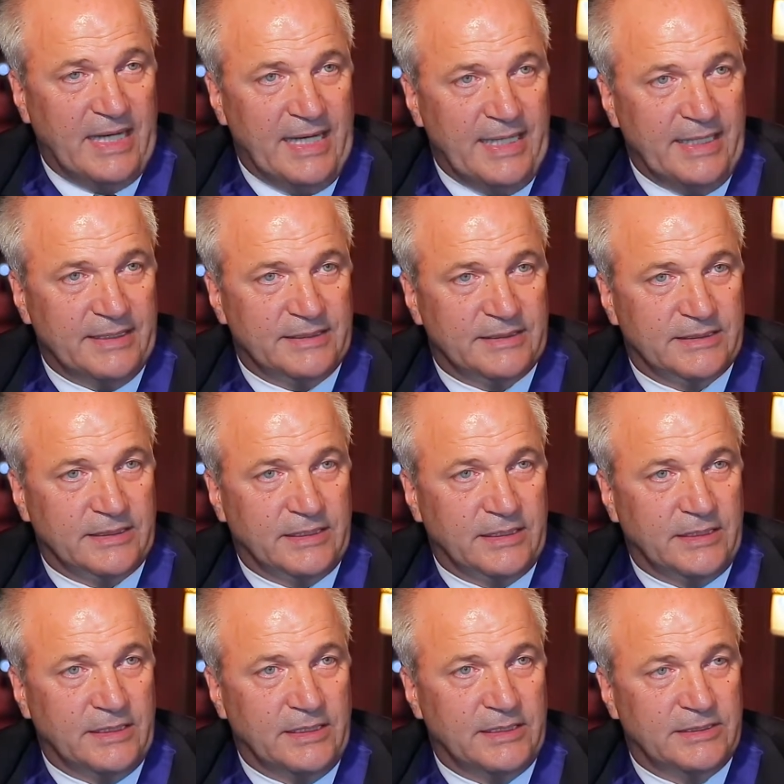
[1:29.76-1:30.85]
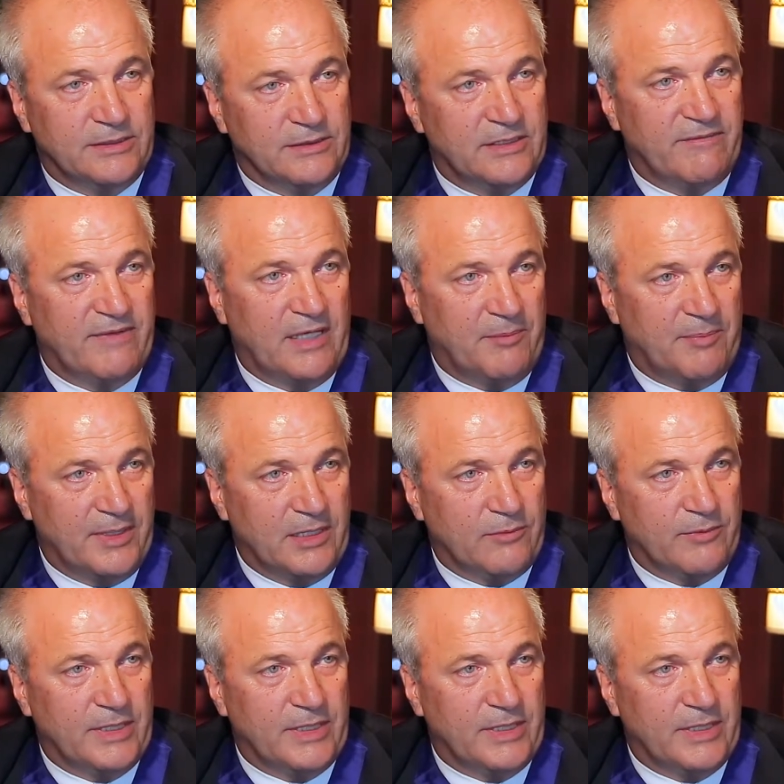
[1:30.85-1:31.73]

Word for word: And uh, it's still developing.